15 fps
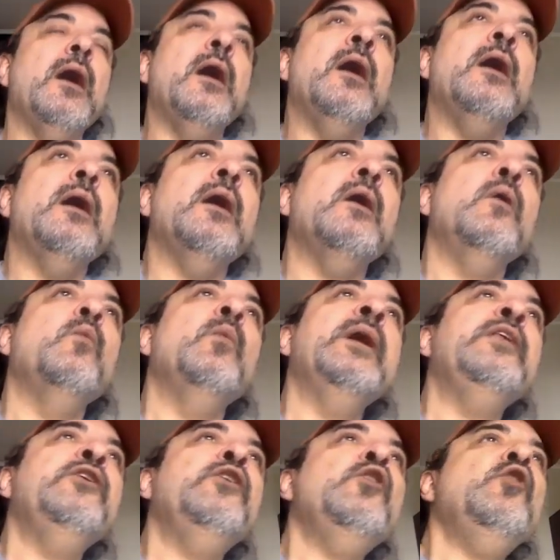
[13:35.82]

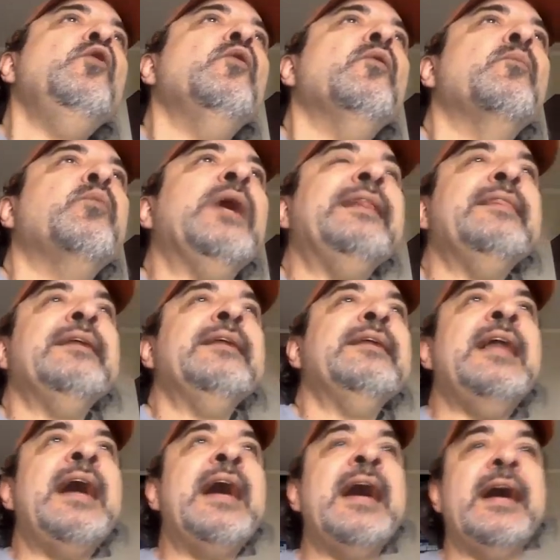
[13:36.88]
when you break the
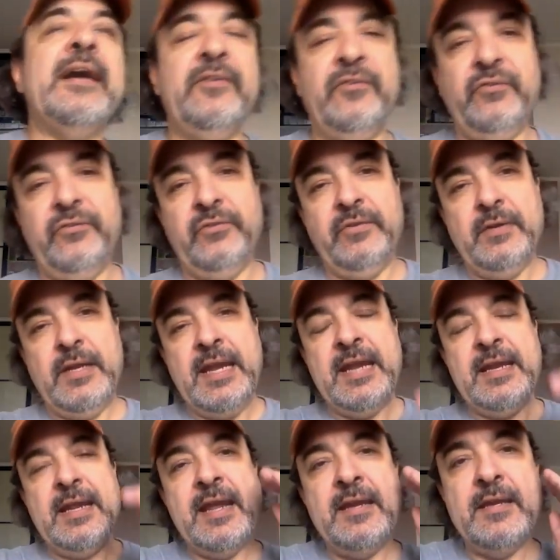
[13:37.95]
glass
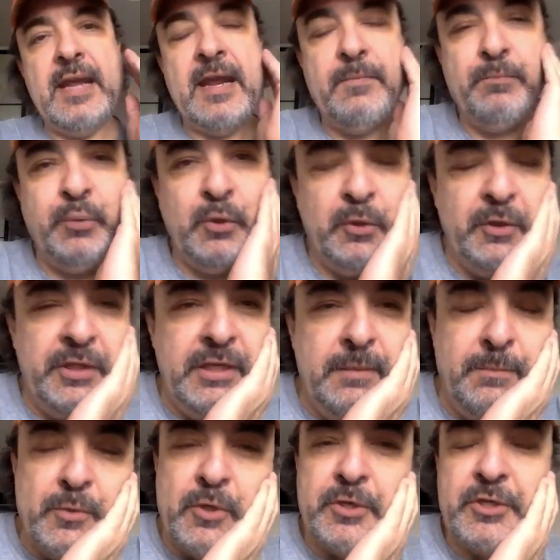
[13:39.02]
and pull the
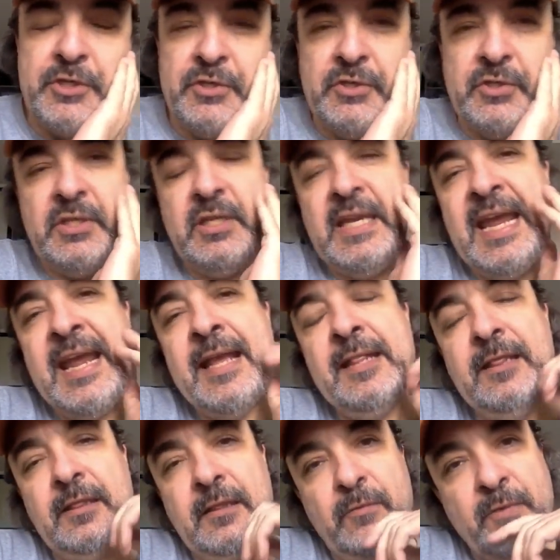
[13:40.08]
emergency
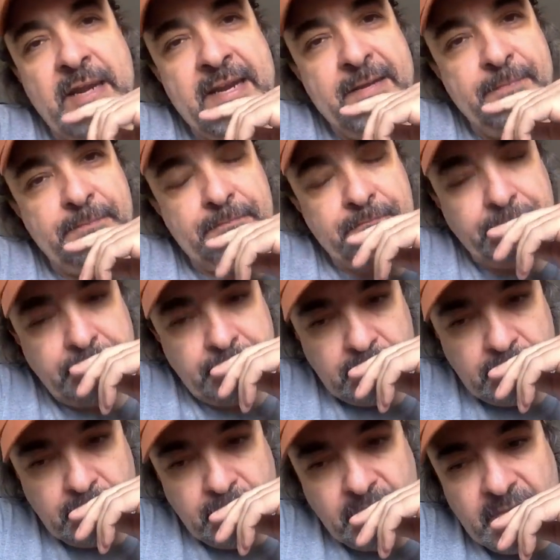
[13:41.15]
handle, right?
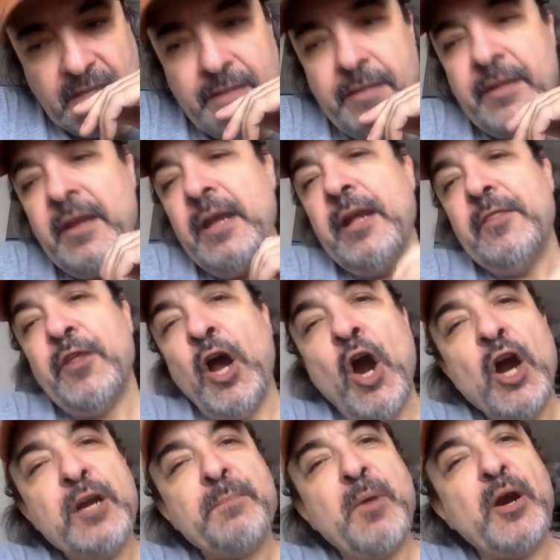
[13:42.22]
The
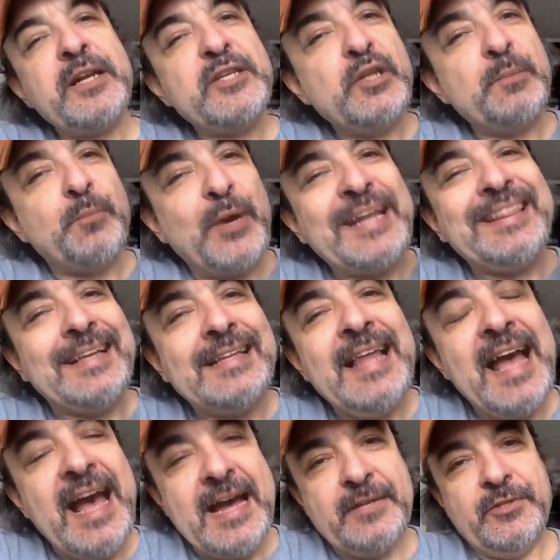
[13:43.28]
hard part is to break the
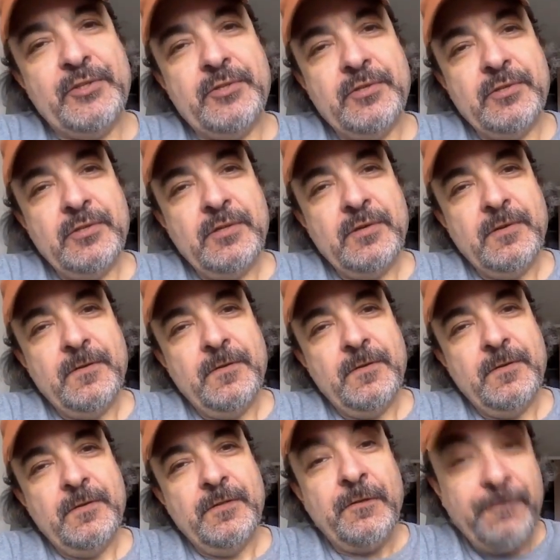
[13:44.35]
glass
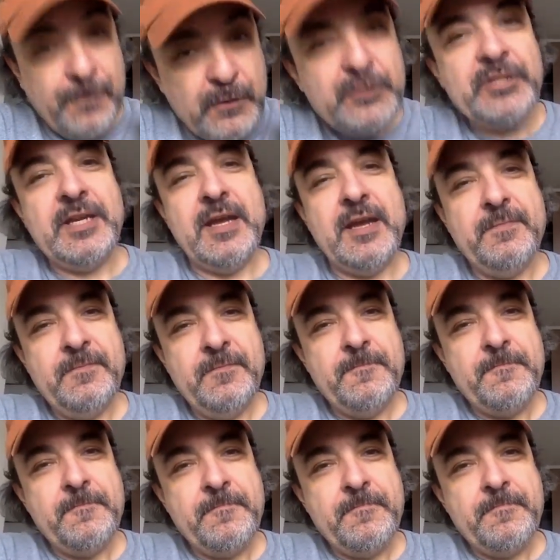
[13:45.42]
the first time.
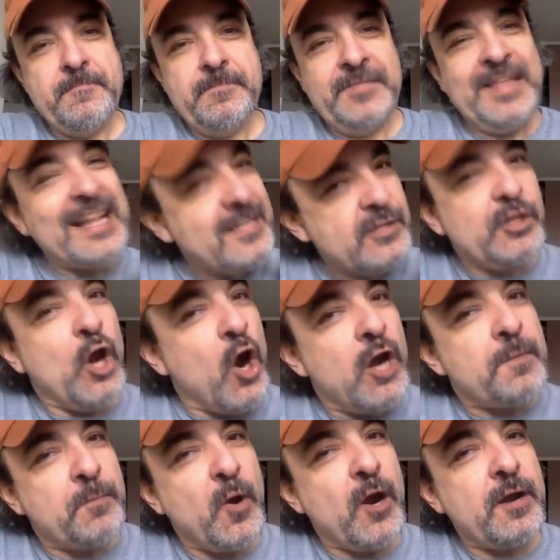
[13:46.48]
That's the
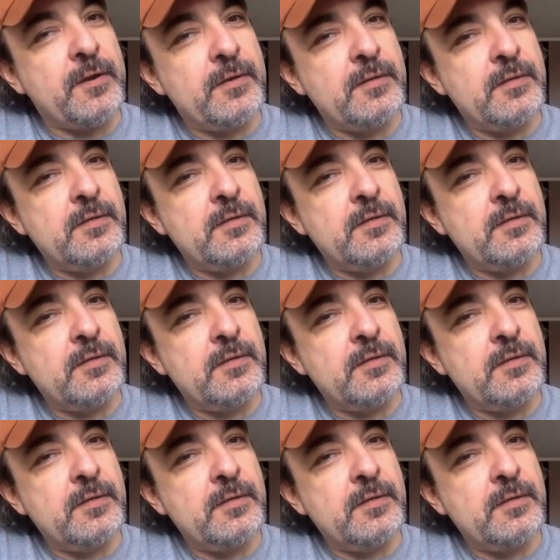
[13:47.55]
hard part.